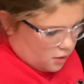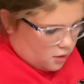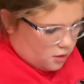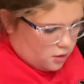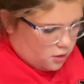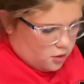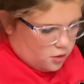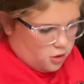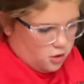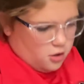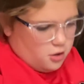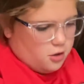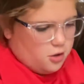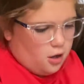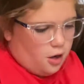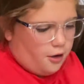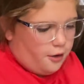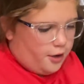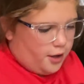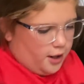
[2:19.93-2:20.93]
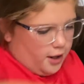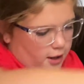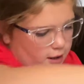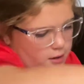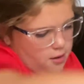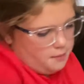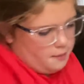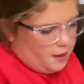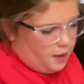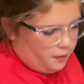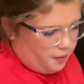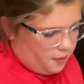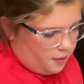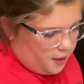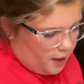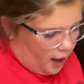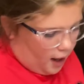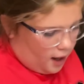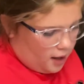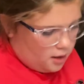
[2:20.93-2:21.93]
Sorry guys about
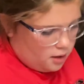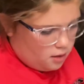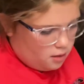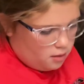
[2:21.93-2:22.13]
that.